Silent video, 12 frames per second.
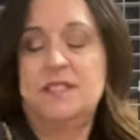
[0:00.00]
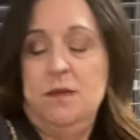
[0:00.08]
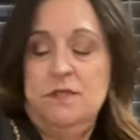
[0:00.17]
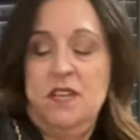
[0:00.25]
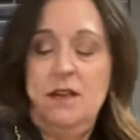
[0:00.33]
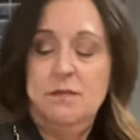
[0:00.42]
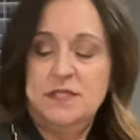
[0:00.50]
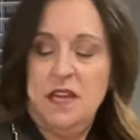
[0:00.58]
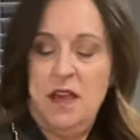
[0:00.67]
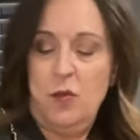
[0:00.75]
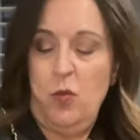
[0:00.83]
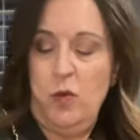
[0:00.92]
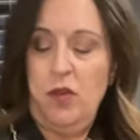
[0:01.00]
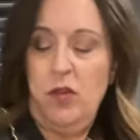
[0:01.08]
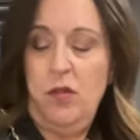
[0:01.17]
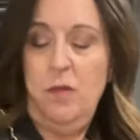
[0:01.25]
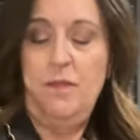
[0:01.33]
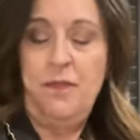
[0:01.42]
Sometimes I
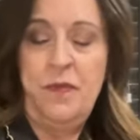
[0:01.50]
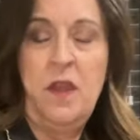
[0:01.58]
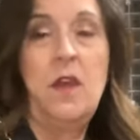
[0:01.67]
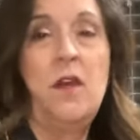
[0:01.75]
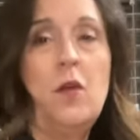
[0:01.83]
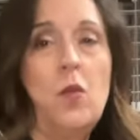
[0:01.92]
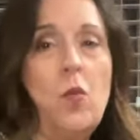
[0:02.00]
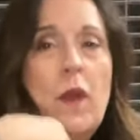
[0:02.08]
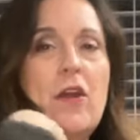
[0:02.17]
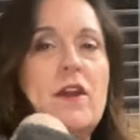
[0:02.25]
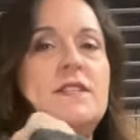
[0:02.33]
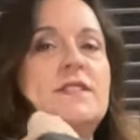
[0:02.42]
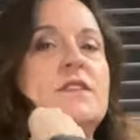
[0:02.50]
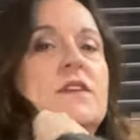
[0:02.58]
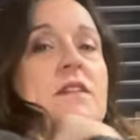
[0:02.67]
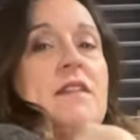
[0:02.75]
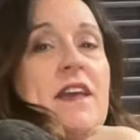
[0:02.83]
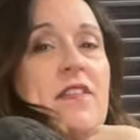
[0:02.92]
will wear it
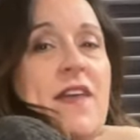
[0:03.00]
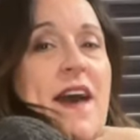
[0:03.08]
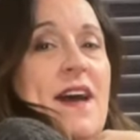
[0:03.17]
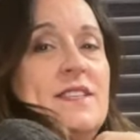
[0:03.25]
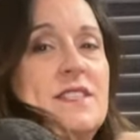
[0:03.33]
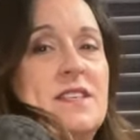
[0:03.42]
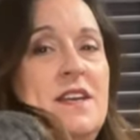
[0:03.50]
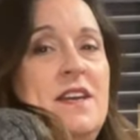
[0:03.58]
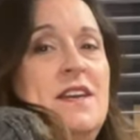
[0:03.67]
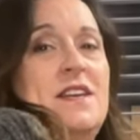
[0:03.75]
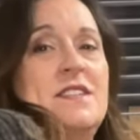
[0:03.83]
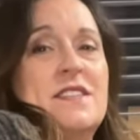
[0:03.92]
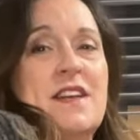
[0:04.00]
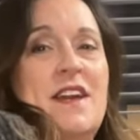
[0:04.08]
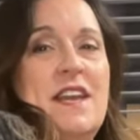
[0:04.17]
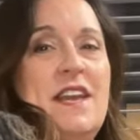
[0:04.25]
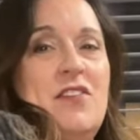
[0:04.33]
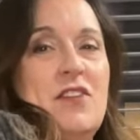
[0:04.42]
like that to kind
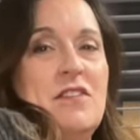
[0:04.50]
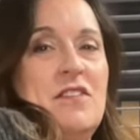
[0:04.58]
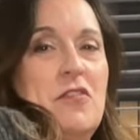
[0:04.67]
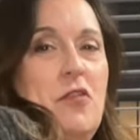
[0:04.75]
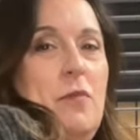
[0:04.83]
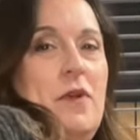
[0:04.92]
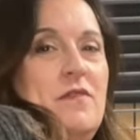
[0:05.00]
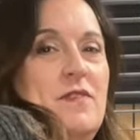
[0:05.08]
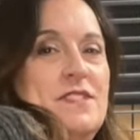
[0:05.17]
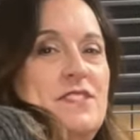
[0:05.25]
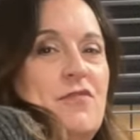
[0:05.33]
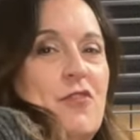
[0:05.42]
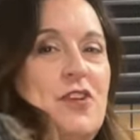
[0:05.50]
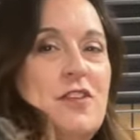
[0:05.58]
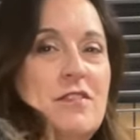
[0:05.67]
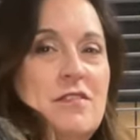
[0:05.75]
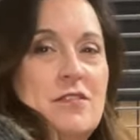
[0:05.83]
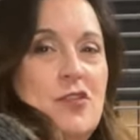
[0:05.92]
of give it a little bit of a different
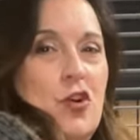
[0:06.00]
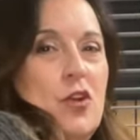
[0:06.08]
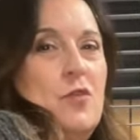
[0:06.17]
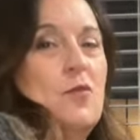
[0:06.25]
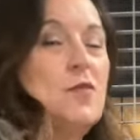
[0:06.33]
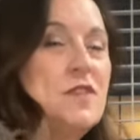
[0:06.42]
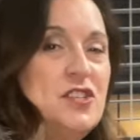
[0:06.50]
look with the